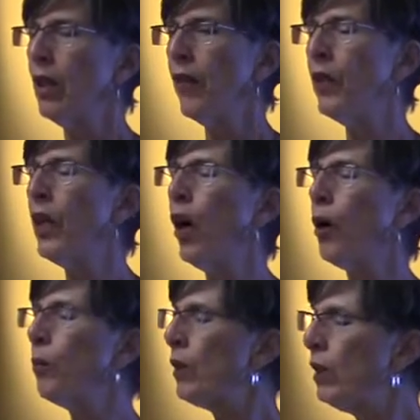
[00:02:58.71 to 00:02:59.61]
They
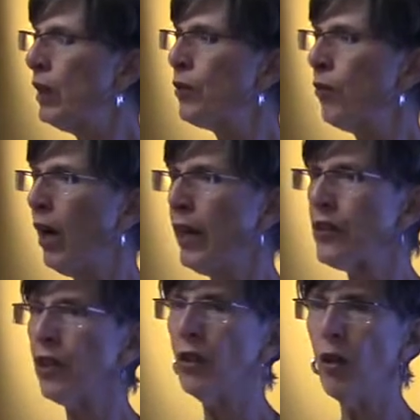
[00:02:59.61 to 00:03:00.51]
are really trying
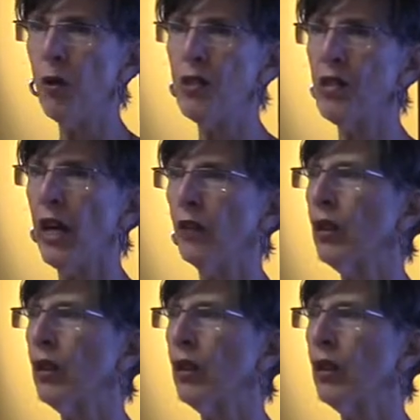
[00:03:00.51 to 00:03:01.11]
to close down